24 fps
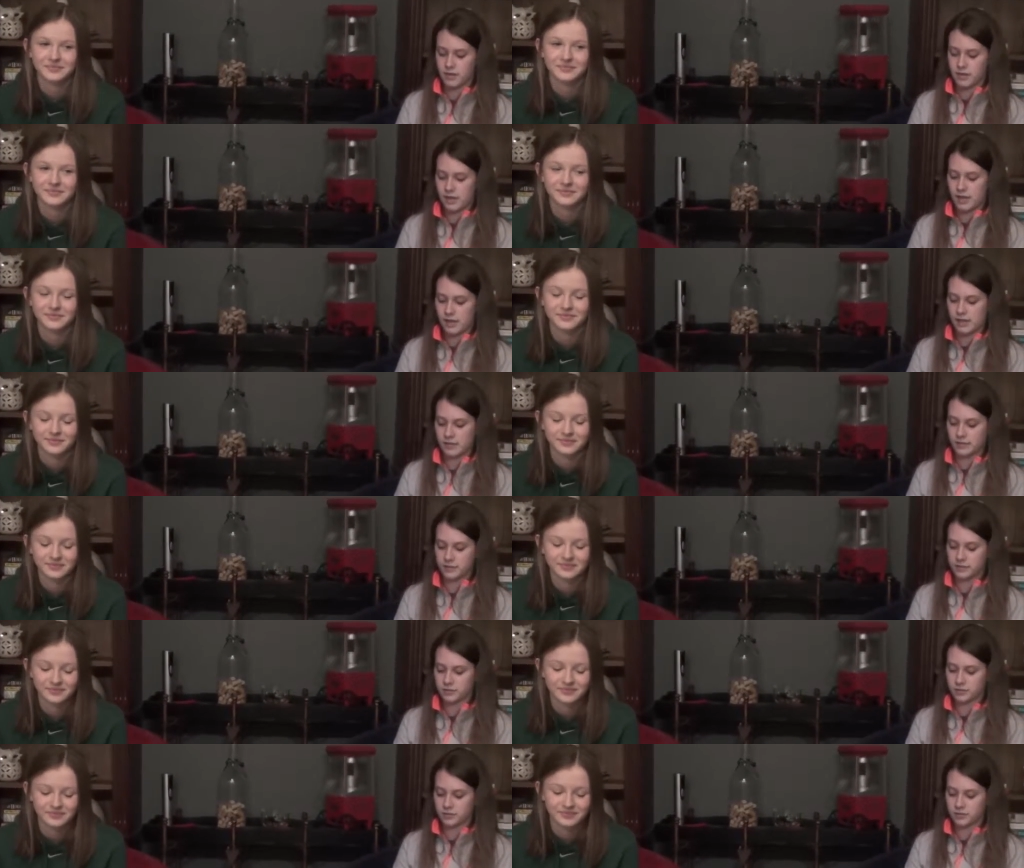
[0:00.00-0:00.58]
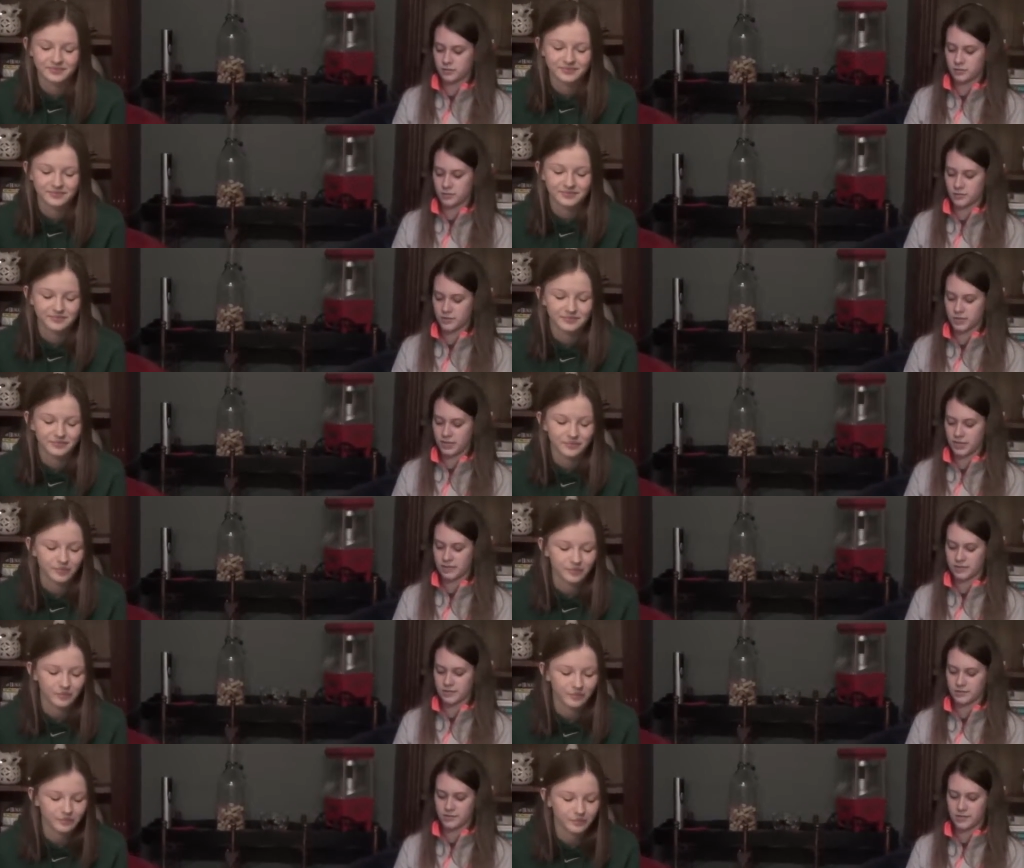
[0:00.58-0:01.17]
Speaker 1: and two
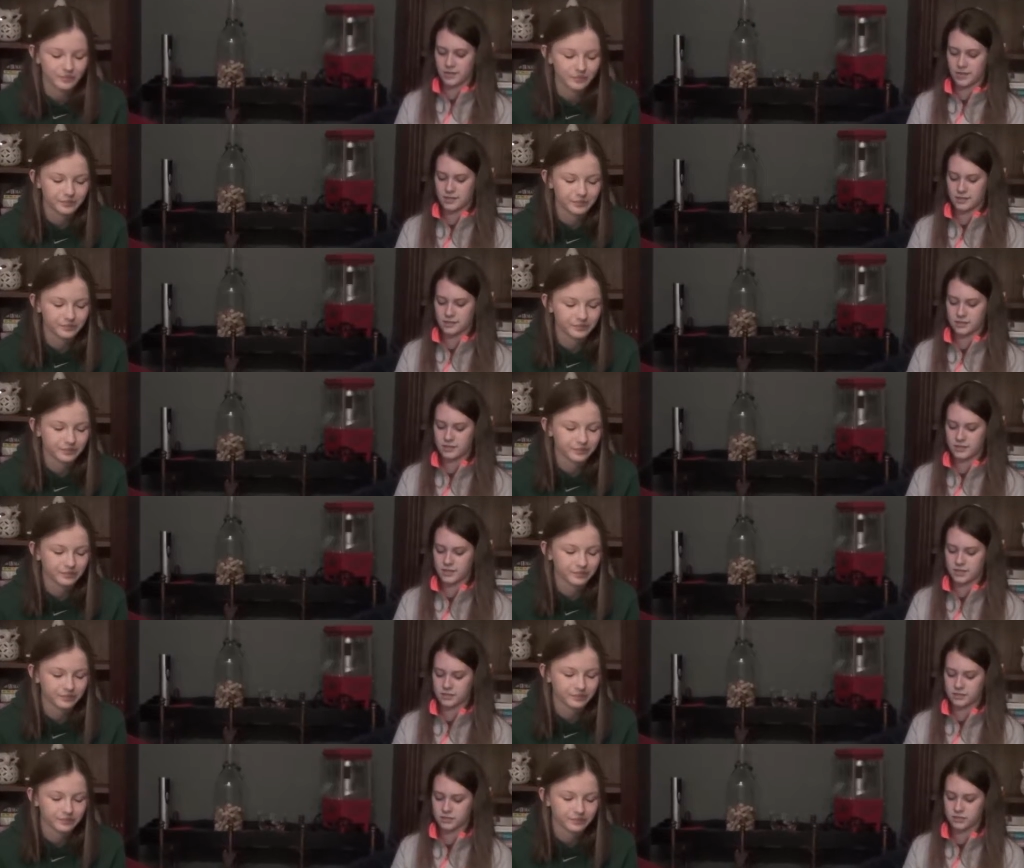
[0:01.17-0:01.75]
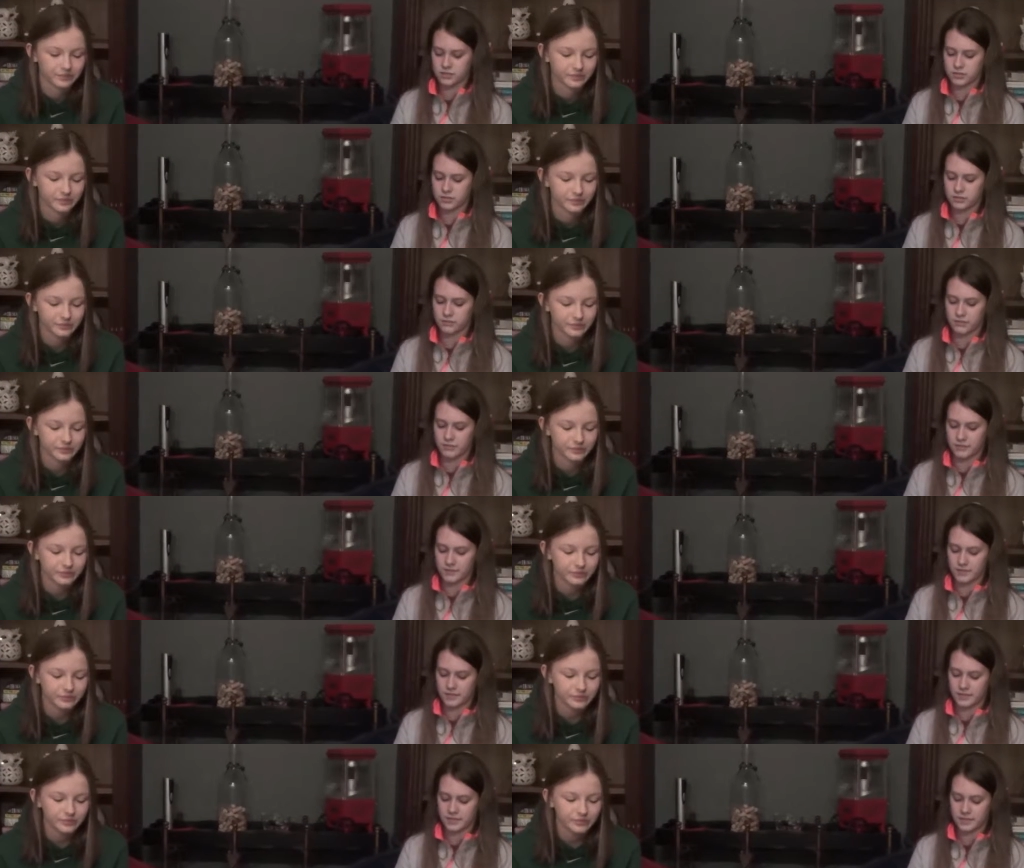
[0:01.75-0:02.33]
brigades of Continentals
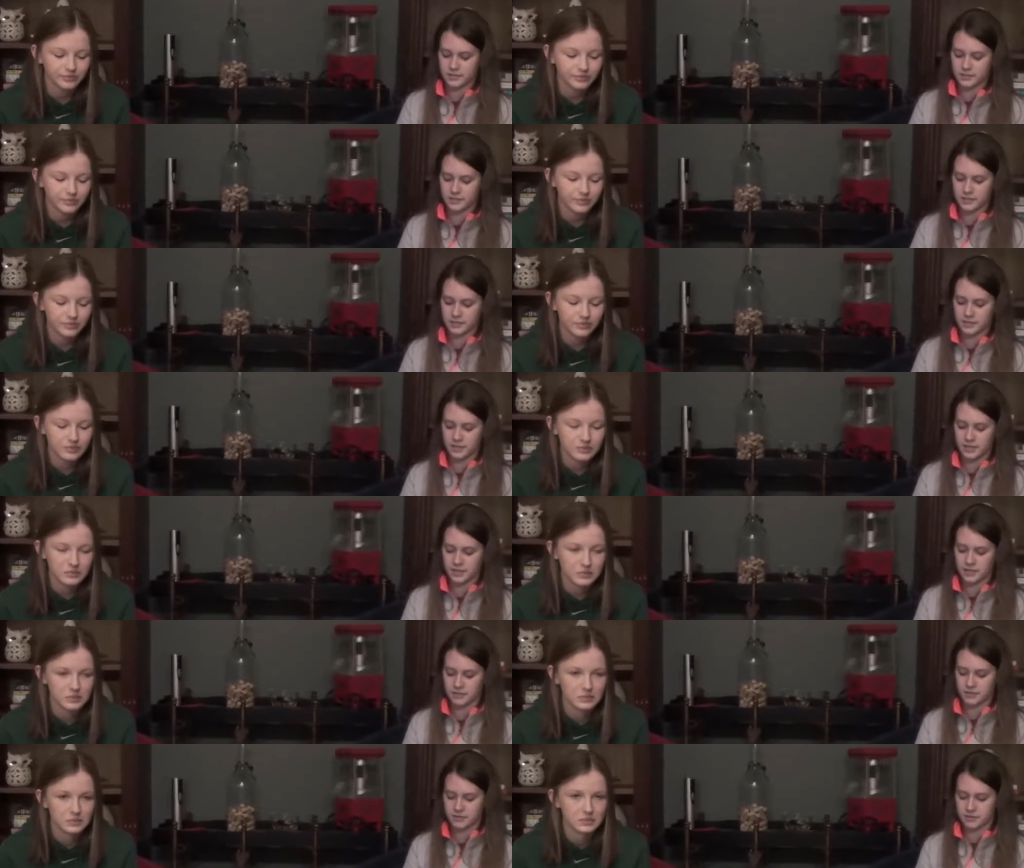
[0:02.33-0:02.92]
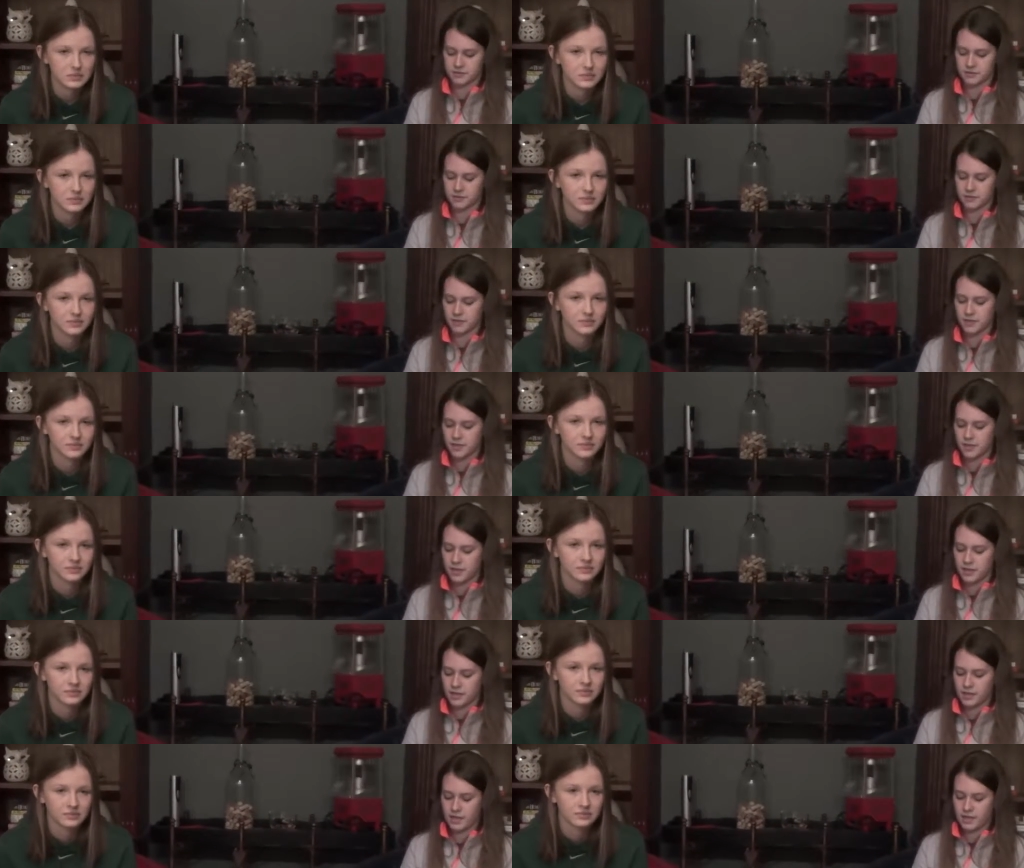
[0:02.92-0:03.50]
from the Hudson Highlands.
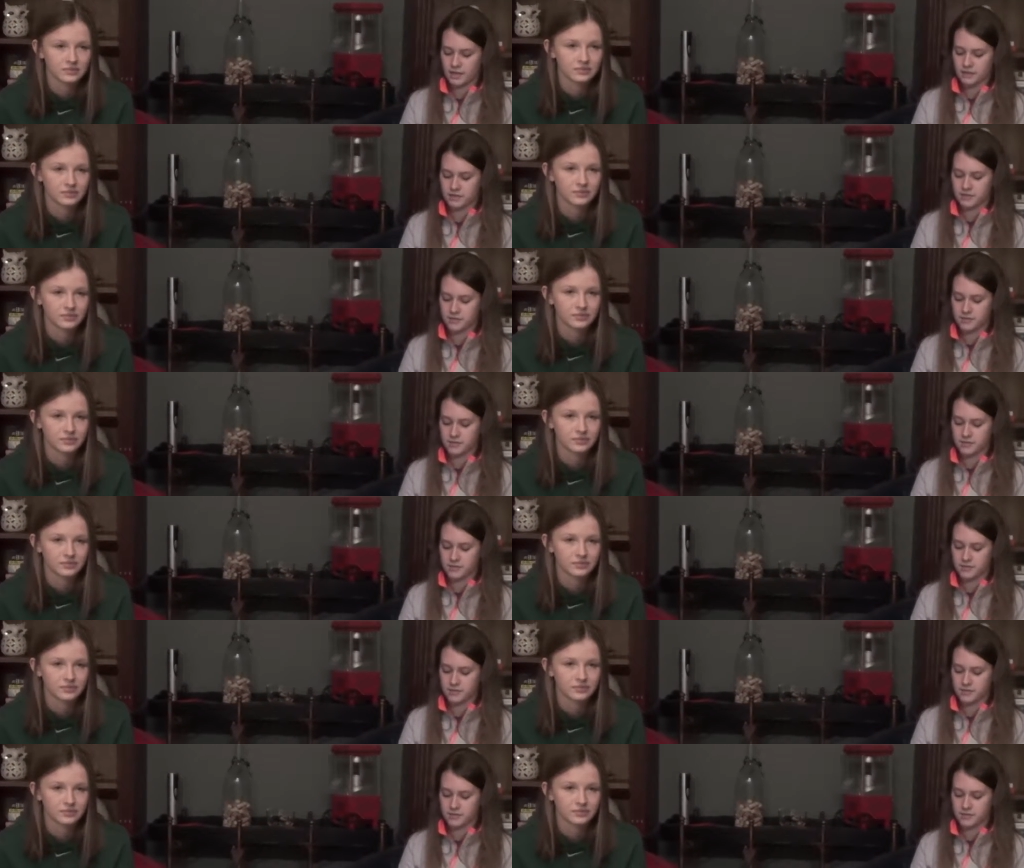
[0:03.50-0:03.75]
Gates